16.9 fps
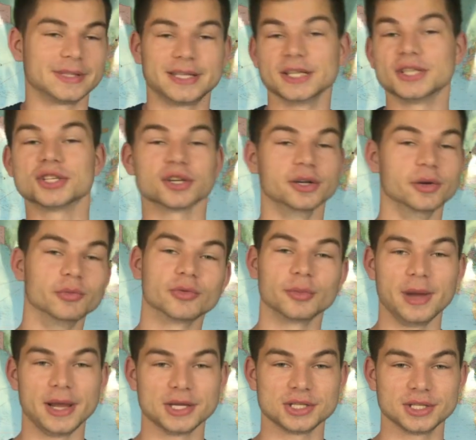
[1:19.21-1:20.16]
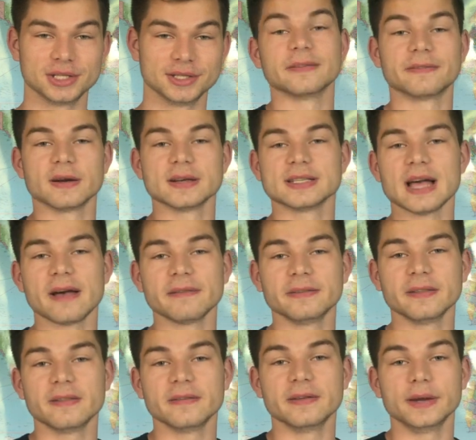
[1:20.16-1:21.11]
get your information. The first half
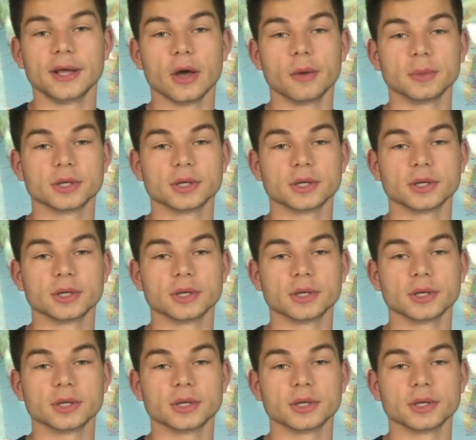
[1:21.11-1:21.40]
of the video,